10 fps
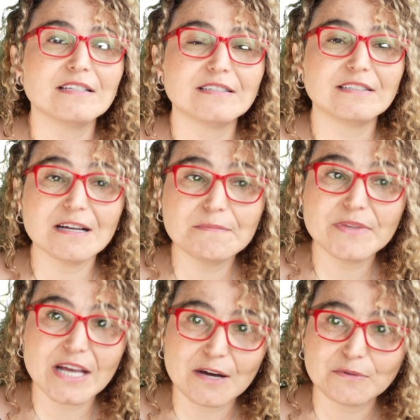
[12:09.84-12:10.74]
Some
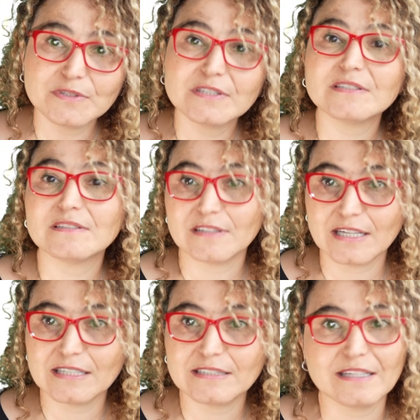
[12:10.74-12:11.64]
nouns,
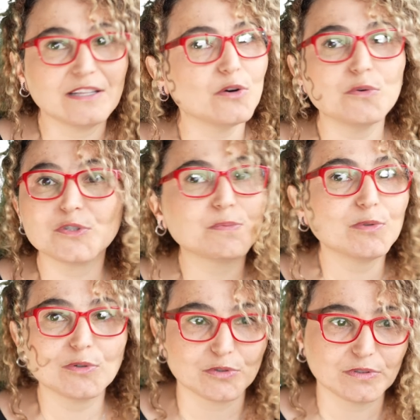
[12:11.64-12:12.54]
like I said, they're always
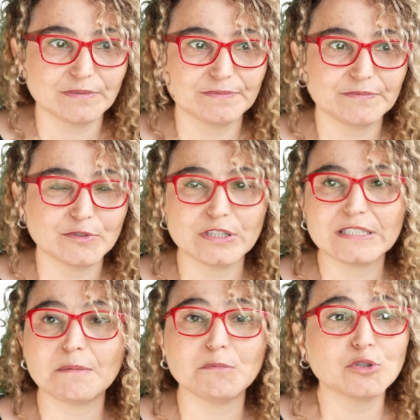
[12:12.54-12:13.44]
plural. For
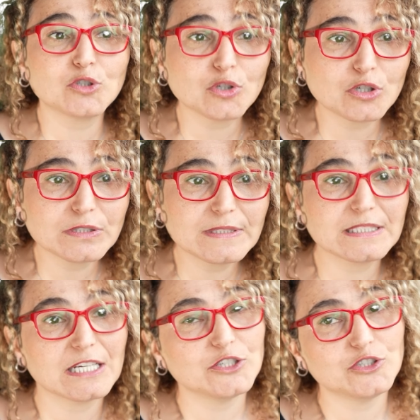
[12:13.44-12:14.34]
example,
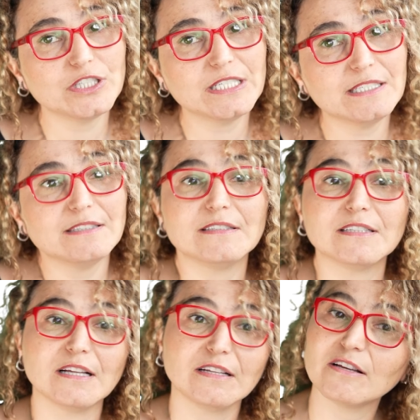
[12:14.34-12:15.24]
shorts, jeans,
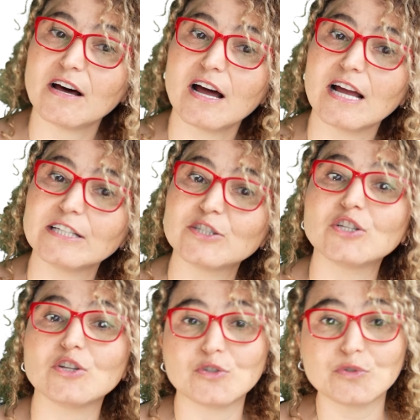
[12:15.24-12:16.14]
tights,
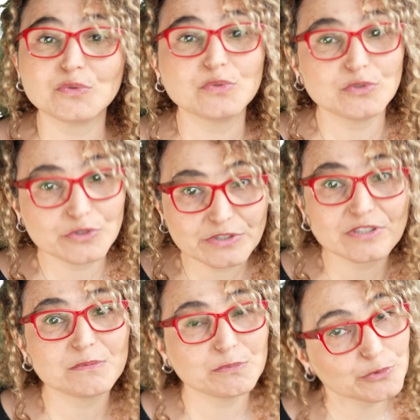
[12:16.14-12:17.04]
shoes,
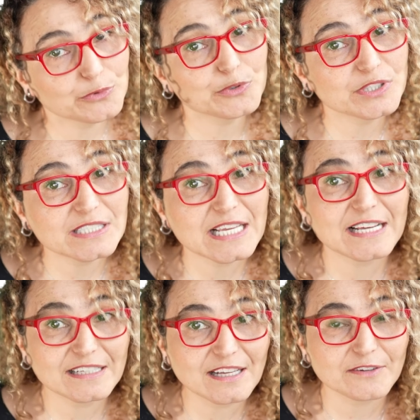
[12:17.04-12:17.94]
boots,
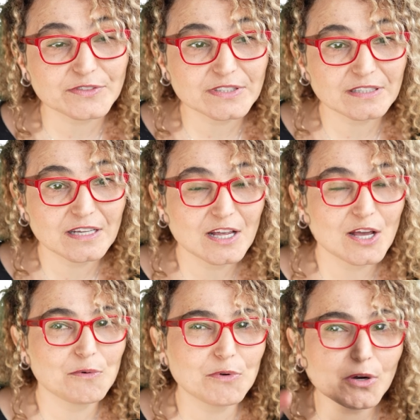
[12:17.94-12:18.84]
and gloves.
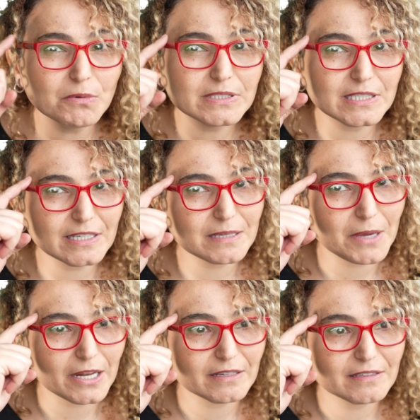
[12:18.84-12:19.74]
We always think
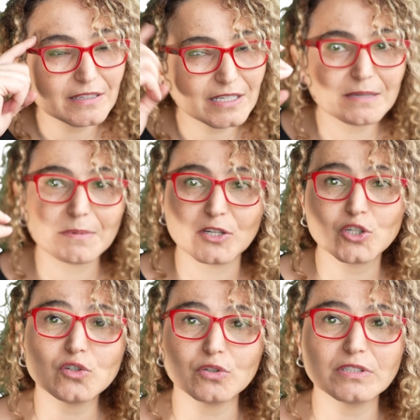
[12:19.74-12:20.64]
about it. Think about it.
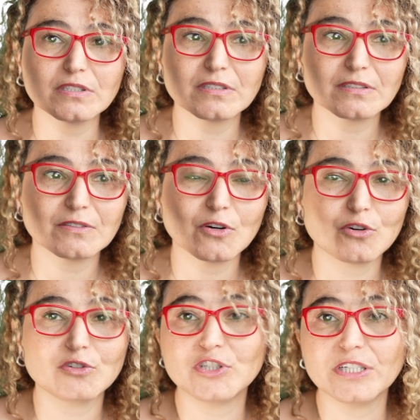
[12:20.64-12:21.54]
Shorts
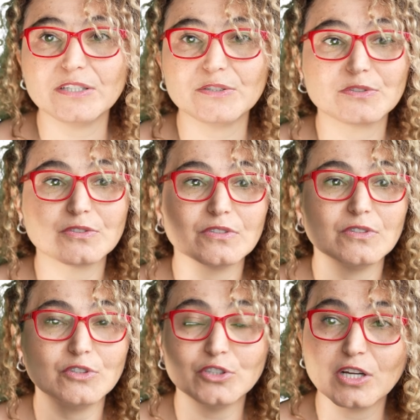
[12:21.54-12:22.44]
or jeans
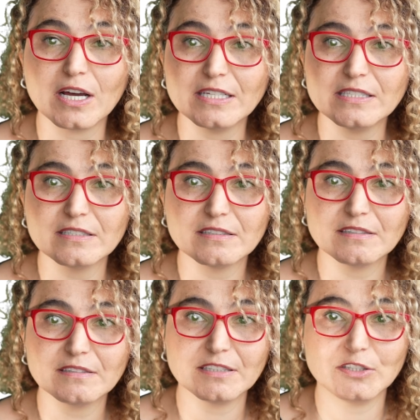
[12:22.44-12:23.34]
or tight,
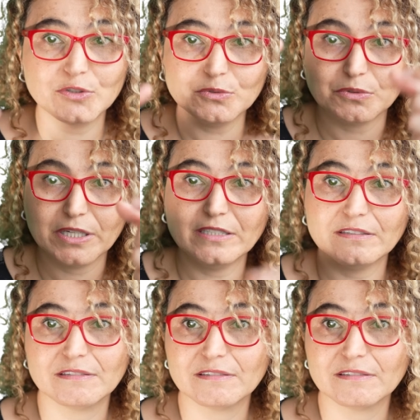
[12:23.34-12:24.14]
they two, right?